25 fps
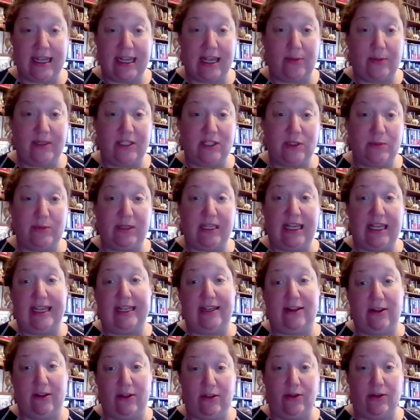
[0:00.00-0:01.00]
to help
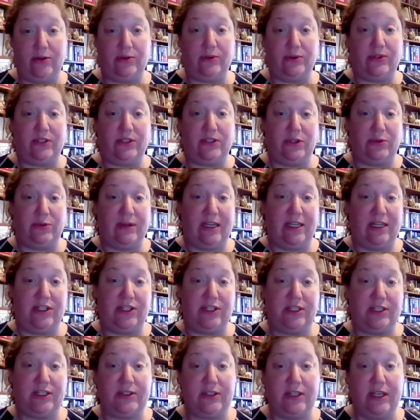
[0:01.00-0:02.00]
explain those
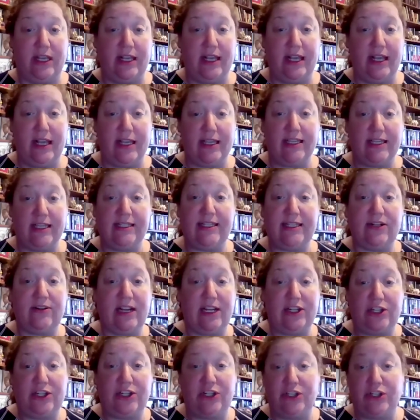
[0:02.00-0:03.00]
situations.
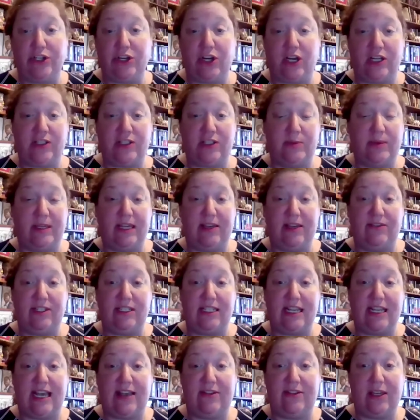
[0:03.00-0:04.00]
Consideration should also be given
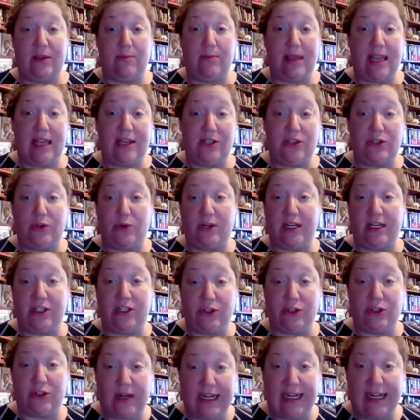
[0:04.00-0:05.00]
to having a mandatory
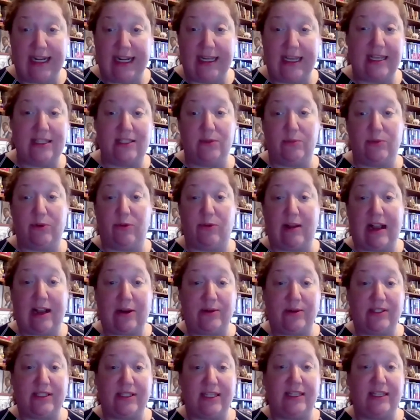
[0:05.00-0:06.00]
training as a
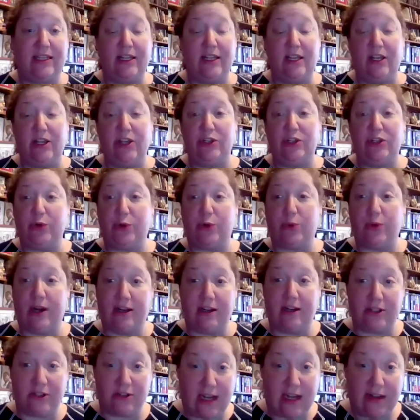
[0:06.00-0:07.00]
prerequisite to
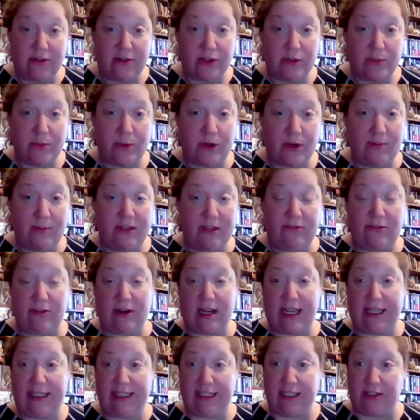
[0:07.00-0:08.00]
acquiring a driver's permit for
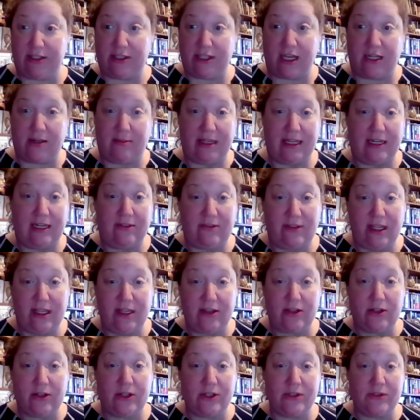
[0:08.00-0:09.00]
highly automated
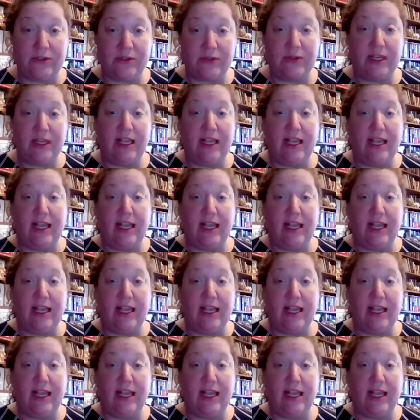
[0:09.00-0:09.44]
vehicles.